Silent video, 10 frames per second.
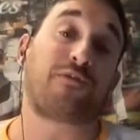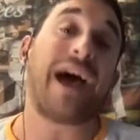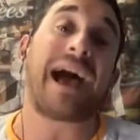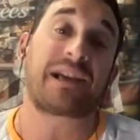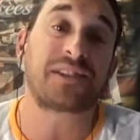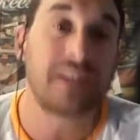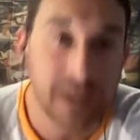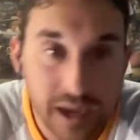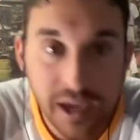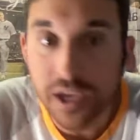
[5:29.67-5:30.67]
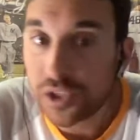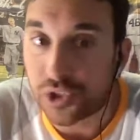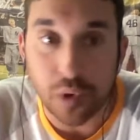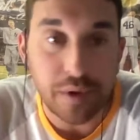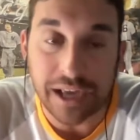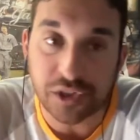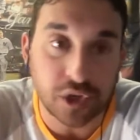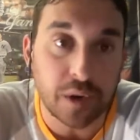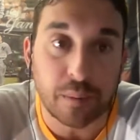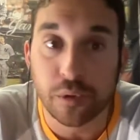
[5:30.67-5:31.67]
the facts. So
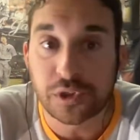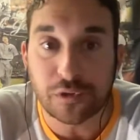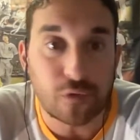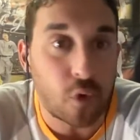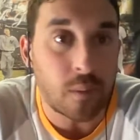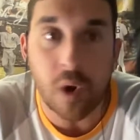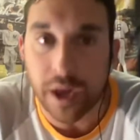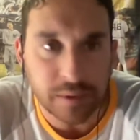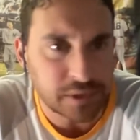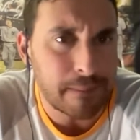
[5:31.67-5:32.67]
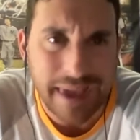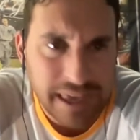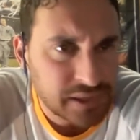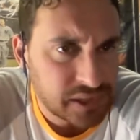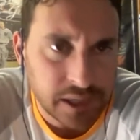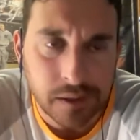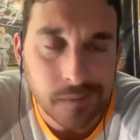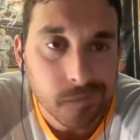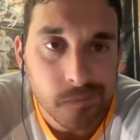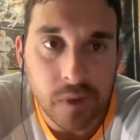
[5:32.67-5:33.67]
Nestor improves to 4-1. He was amazing.
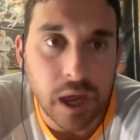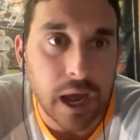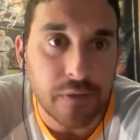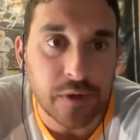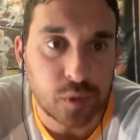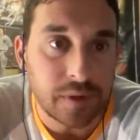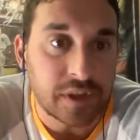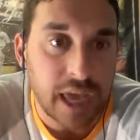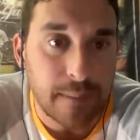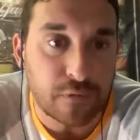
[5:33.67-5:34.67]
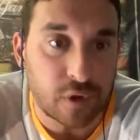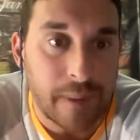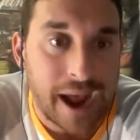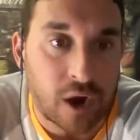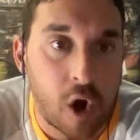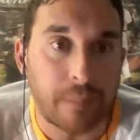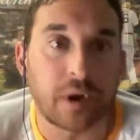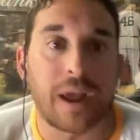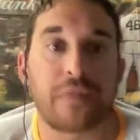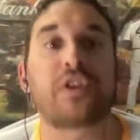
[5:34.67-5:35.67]
This would be the debut for Matt
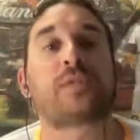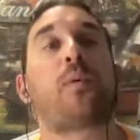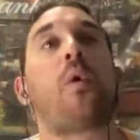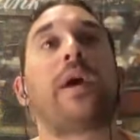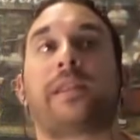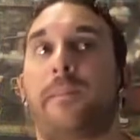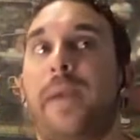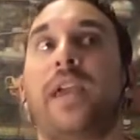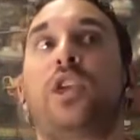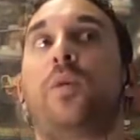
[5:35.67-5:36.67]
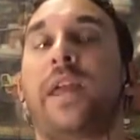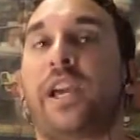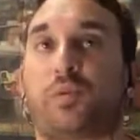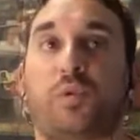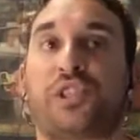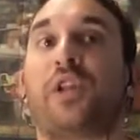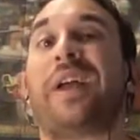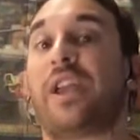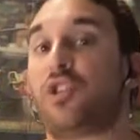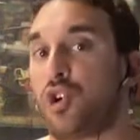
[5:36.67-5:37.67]
Carpenter. At this point, LeMahieu and Hicks were still
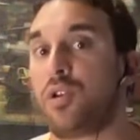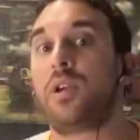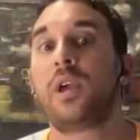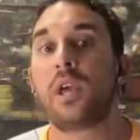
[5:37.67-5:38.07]
injured,